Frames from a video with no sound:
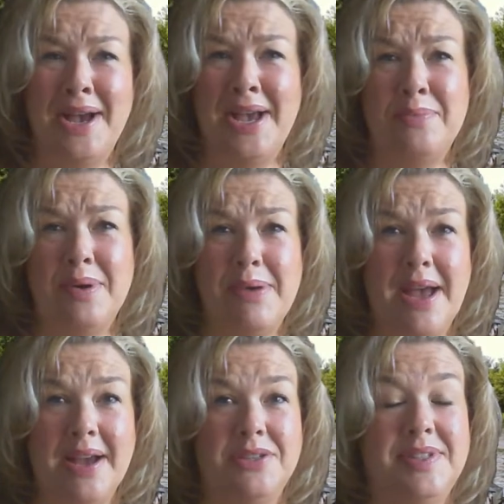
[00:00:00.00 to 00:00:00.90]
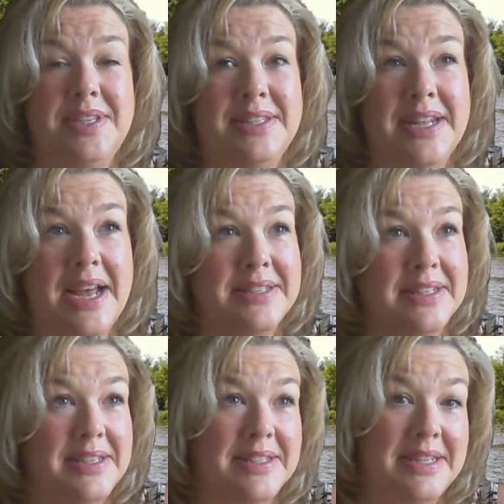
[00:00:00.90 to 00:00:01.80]
I had one package of seeds that
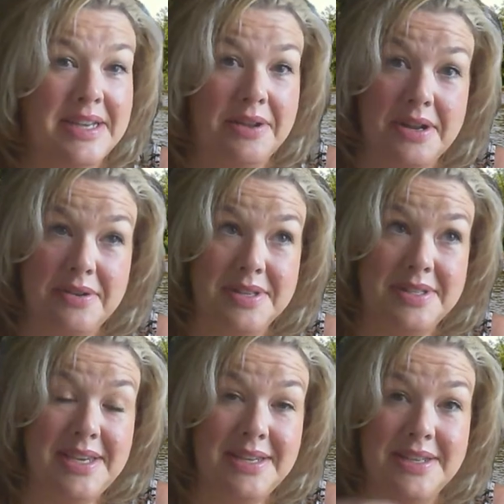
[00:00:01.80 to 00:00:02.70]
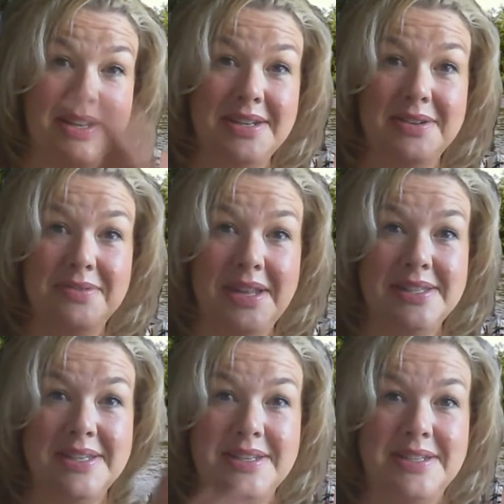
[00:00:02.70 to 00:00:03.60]
accidentally slid down under the seat, and I didn't
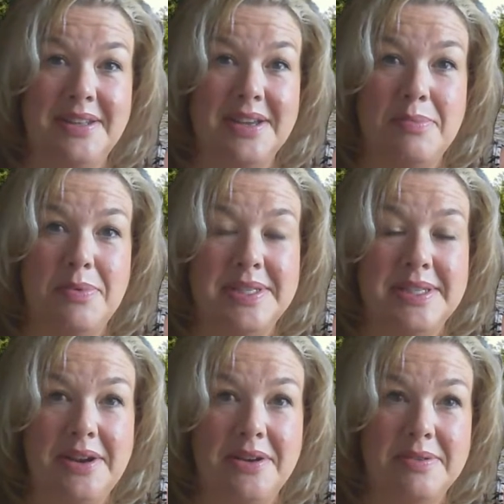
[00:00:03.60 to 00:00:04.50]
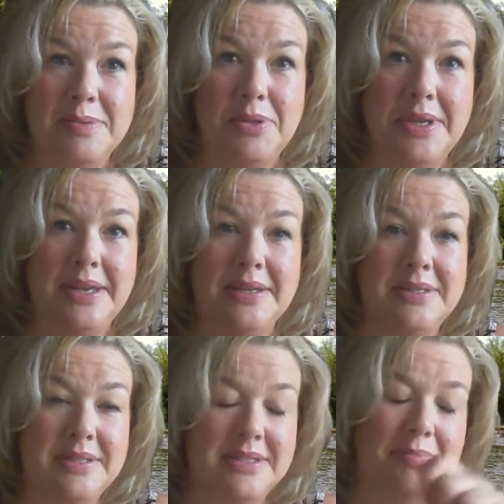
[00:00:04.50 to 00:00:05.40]
realize it until a couple weeks later, and I was pulling
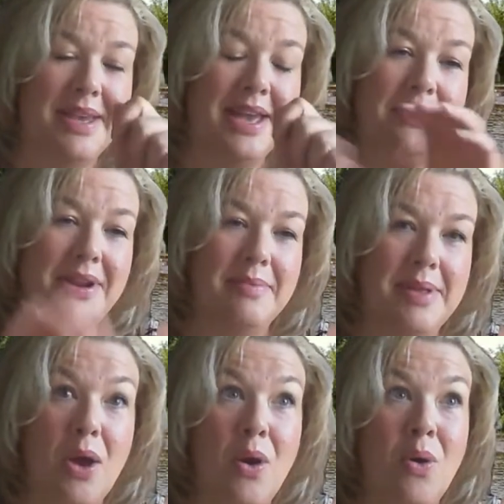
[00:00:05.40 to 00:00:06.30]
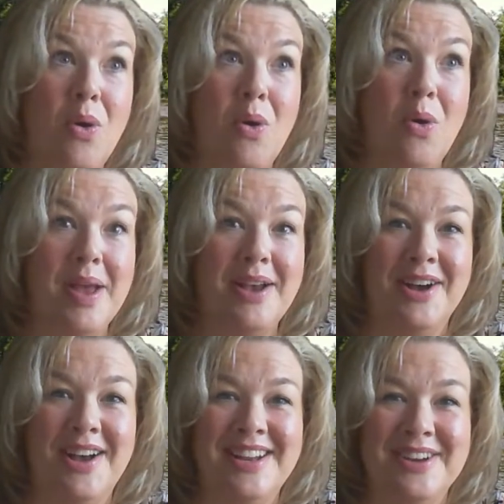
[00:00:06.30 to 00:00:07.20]
something out, and I'm like, oh my
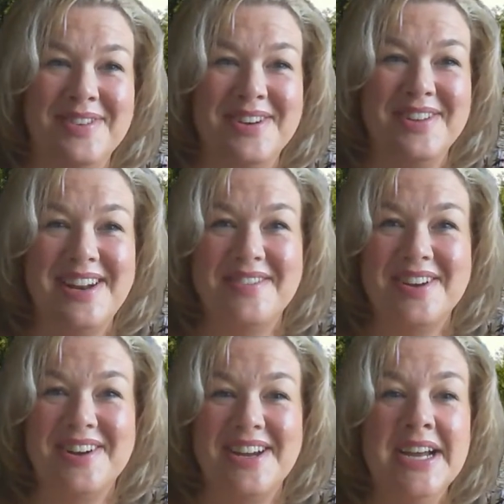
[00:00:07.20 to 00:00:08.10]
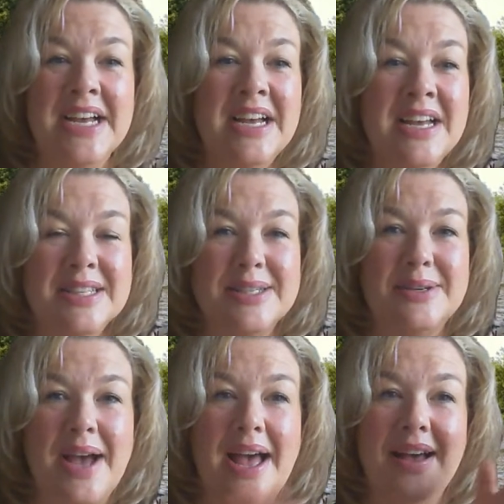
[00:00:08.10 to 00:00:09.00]
God, no wonder they never got it.
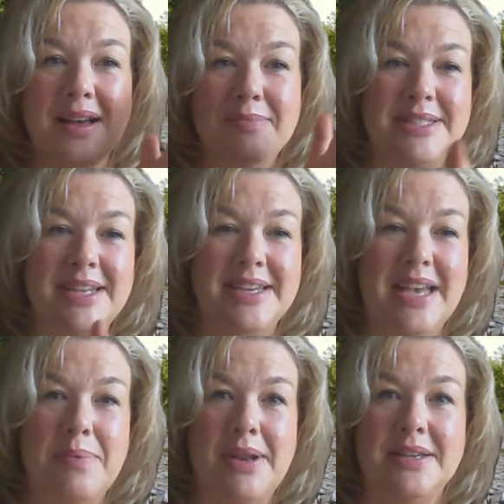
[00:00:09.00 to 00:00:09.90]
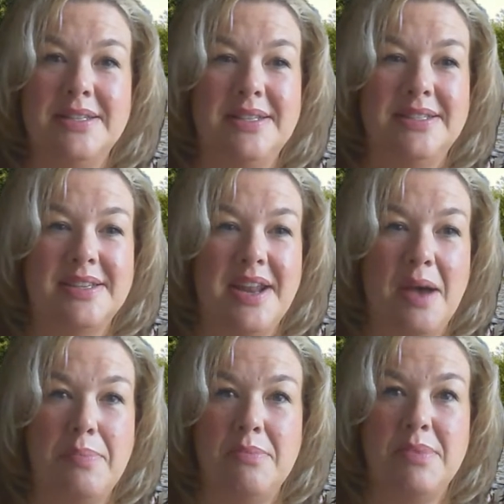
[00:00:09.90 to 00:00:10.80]
So mistakes happen, accidents can
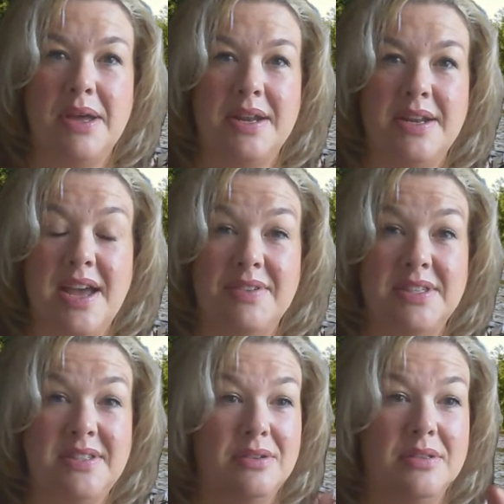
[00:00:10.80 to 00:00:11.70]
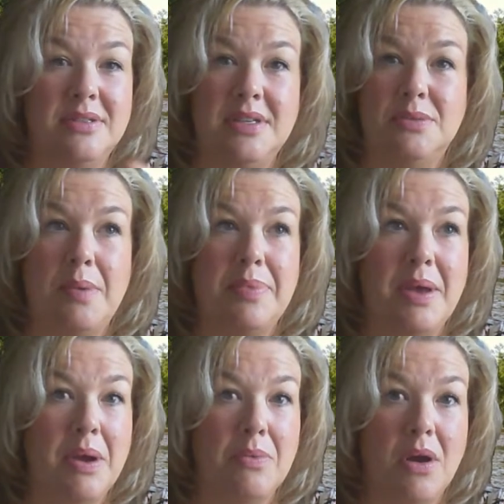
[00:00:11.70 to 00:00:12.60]
happen, but I didn't have a single seed swap
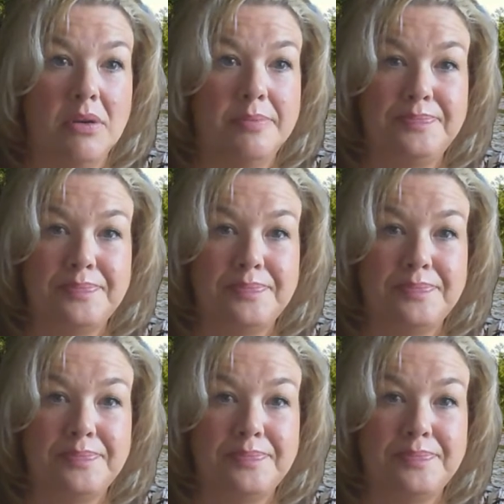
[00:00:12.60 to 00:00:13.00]
that went wrong.